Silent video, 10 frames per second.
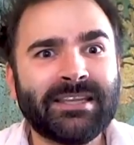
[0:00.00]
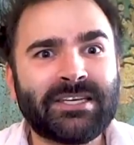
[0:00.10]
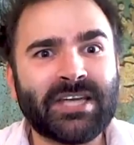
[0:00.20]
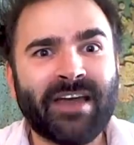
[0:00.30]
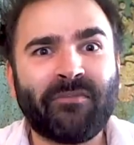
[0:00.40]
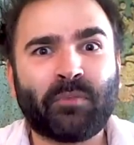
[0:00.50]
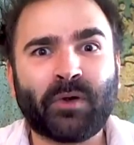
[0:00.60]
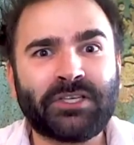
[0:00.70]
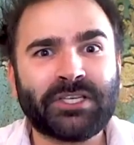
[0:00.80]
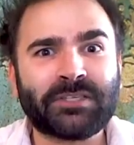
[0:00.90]
the Jeff
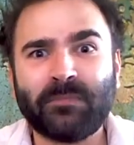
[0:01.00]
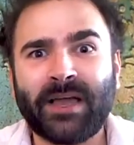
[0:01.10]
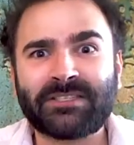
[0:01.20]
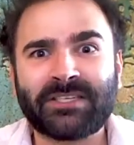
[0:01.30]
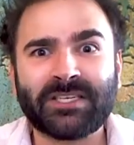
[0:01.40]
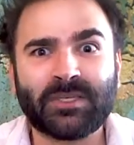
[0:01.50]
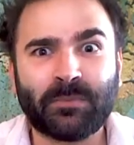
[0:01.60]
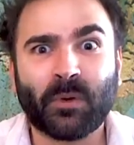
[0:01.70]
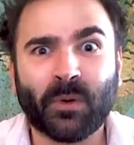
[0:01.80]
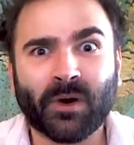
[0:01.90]
Bridges
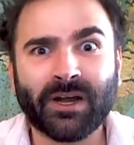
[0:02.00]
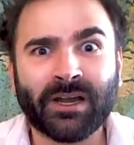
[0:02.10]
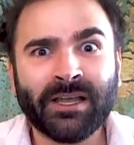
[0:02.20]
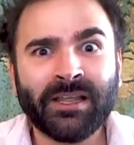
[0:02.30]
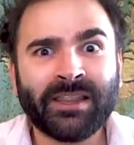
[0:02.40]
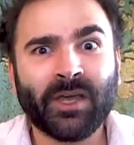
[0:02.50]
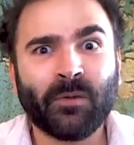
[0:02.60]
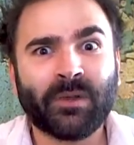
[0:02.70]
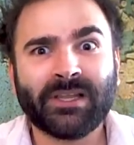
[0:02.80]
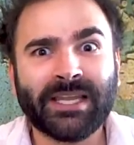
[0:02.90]
message board
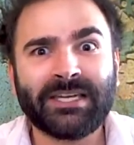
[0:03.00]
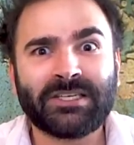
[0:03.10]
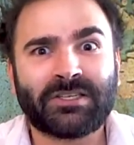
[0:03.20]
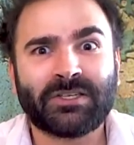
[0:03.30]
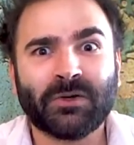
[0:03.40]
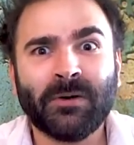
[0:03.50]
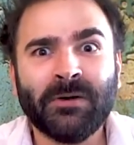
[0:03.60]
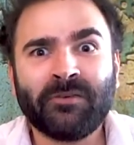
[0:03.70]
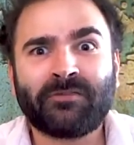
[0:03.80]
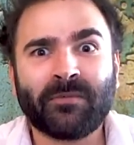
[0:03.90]
that we linked to
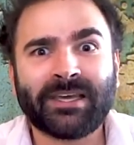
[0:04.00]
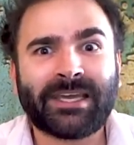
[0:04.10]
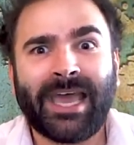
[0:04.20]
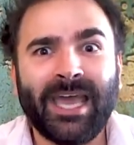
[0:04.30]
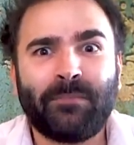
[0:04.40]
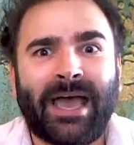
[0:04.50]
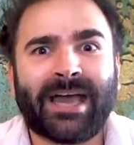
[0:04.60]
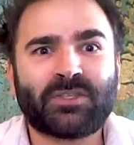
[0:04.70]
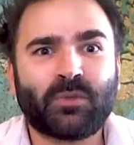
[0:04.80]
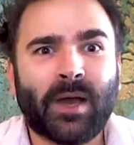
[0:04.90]
from the
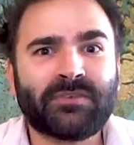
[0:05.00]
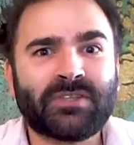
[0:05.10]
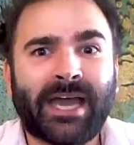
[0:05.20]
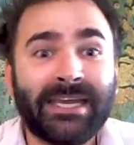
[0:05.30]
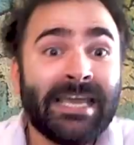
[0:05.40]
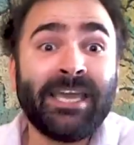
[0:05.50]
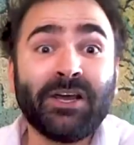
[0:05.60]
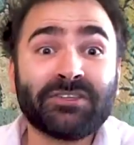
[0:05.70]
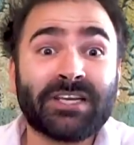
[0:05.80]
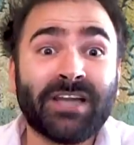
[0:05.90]
K-Pax website,
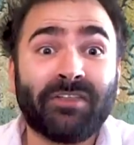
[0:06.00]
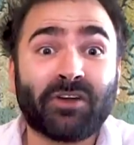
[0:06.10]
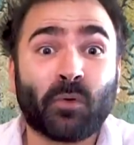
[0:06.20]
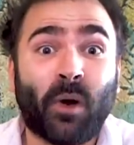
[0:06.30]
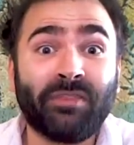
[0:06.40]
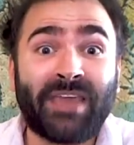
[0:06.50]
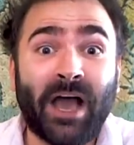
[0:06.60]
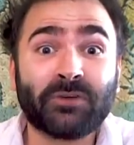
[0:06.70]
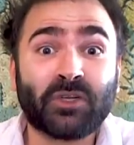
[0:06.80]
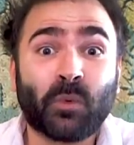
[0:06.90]
here's another
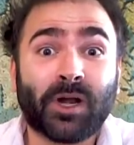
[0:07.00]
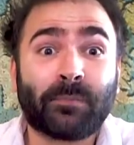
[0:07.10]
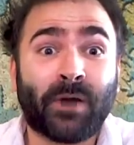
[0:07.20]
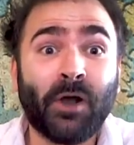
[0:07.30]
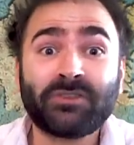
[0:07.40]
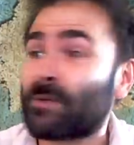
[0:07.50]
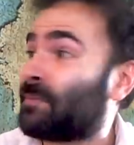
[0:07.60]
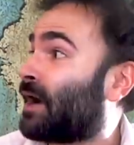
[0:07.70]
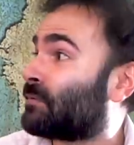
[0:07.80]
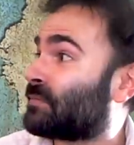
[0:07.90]
1,000 word post
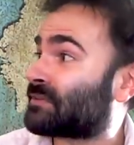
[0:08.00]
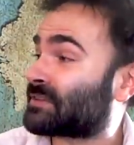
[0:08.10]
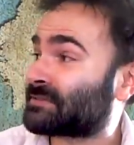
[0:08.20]
about